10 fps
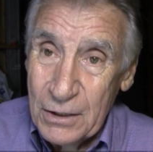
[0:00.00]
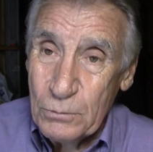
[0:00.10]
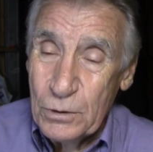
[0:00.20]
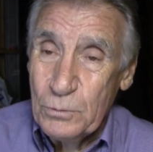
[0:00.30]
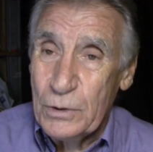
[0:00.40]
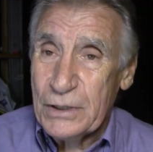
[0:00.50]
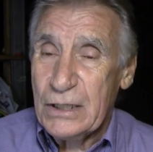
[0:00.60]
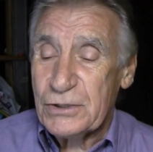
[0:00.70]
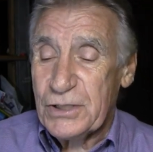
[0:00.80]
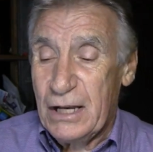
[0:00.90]

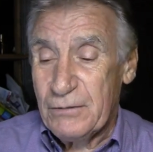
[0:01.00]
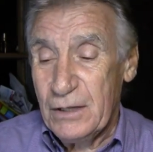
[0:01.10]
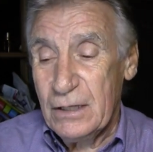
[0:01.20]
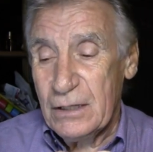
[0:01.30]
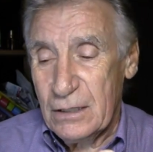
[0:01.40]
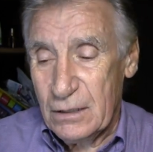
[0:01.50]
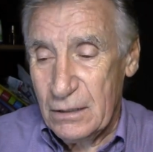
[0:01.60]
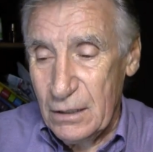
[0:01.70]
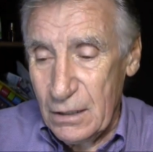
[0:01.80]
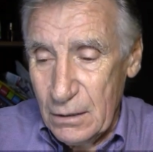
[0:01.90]
woodworking staff.
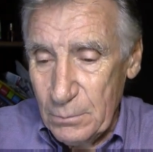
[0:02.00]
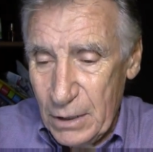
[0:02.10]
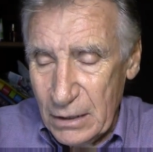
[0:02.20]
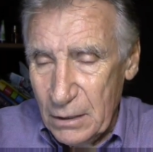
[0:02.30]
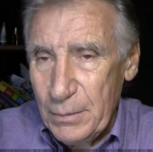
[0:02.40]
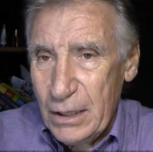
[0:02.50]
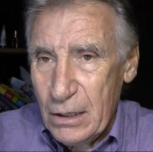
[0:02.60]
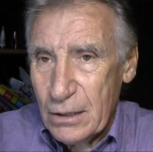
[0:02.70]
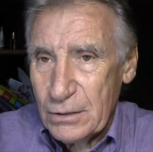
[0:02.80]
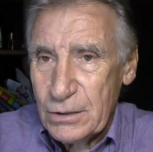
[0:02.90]
Mainly me
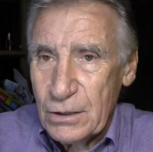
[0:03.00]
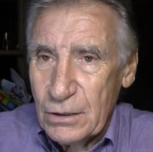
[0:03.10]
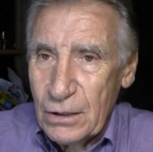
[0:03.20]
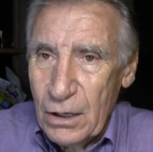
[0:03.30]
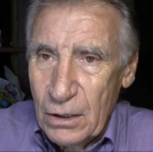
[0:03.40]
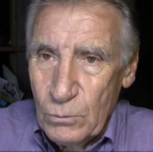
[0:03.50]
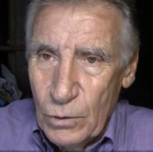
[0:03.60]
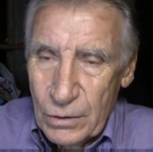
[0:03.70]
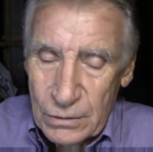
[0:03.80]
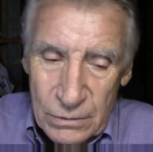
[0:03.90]
and
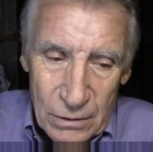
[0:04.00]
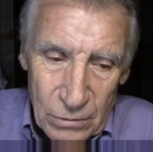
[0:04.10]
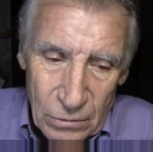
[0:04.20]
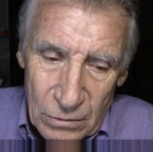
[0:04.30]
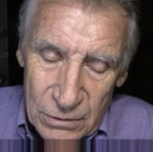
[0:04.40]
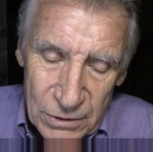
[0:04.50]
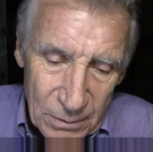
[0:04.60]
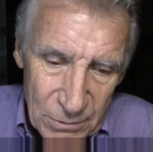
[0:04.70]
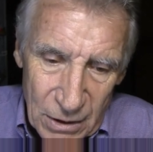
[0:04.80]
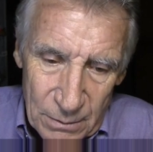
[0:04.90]
one or
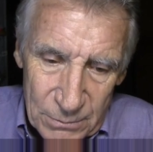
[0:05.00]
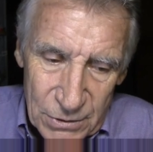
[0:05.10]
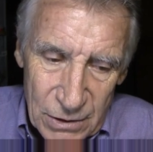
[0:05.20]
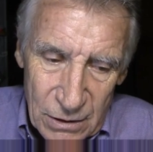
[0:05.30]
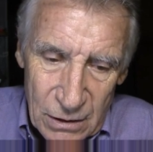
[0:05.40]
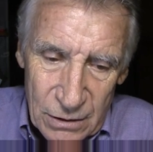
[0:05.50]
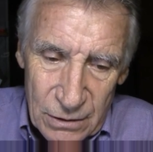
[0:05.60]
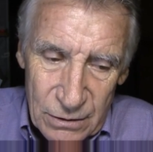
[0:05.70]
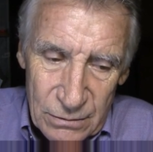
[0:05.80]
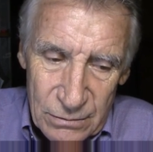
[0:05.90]
sometimes
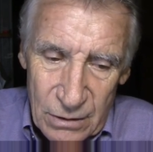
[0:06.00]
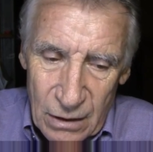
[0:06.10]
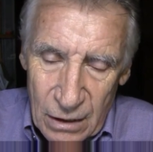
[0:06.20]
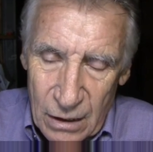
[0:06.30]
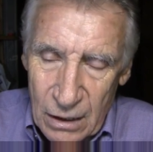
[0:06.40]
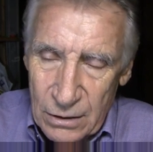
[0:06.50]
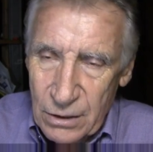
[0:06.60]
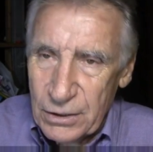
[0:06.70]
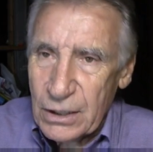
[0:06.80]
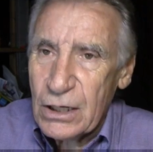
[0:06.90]

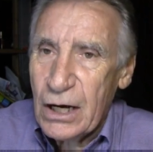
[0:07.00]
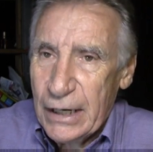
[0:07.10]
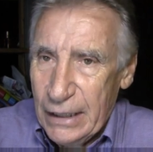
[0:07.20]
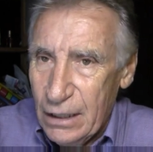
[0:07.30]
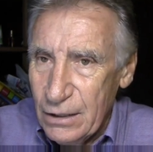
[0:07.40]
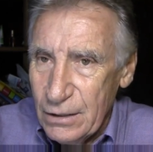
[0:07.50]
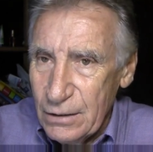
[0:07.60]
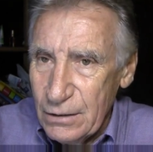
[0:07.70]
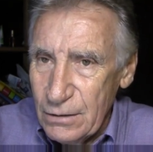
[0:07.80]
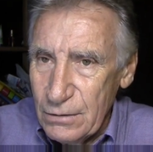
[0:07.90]
another guy
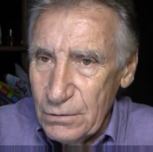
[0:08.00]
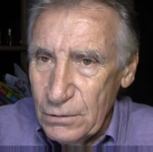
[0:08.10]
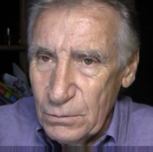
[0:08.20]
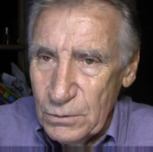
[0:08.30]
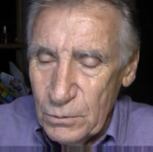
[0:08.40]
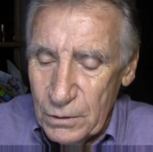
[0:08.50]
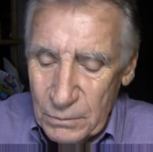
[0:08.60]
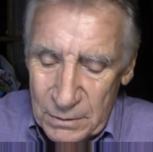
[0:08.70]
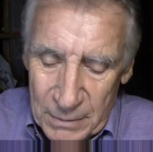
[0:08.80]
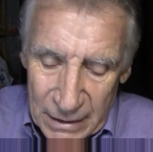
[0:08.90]
who would work
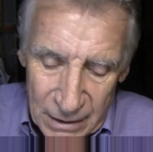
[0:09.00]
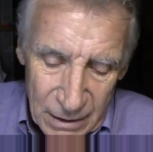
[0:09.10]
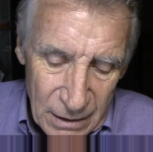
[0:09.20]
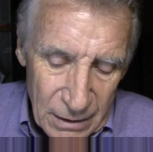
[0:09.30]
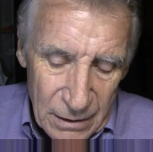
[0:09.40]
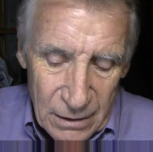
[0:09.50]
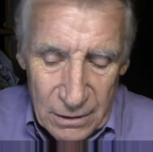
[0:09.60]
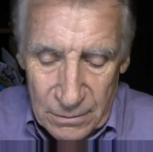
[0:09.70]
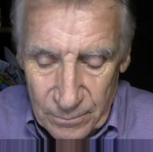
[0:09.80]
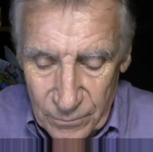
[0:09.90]
with me.
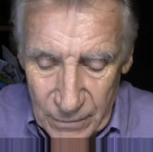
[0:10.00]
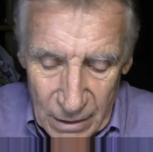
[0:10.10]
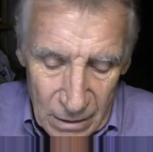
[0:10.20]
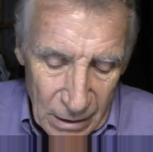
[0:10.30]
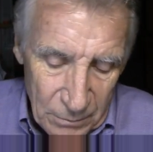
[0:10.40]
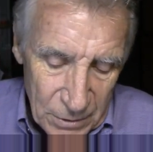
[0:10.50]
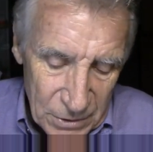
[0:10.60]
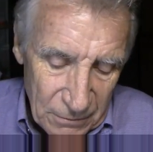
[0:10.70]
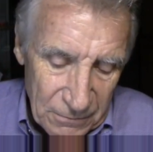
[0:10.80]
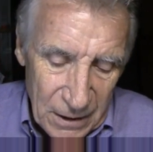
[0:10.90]
That
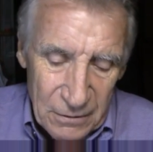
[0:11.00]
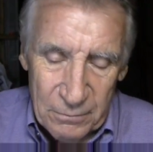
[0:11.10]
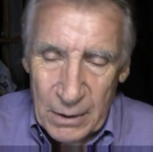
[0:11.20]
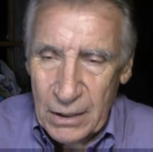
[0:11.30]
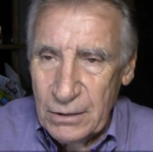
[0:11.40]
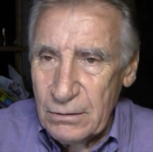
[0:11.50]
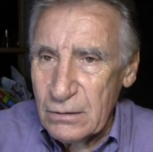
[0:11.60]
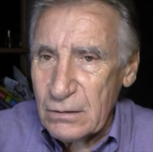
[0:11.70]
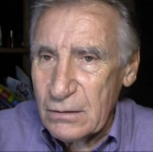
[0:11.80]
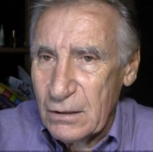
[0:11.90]
was a friend of mine,
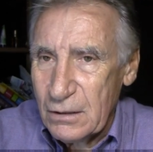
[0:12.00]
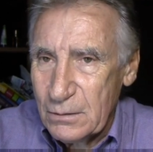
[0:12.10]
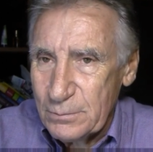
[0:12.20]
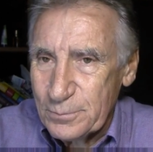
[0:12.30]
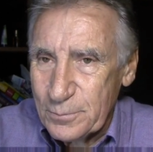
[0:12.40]
a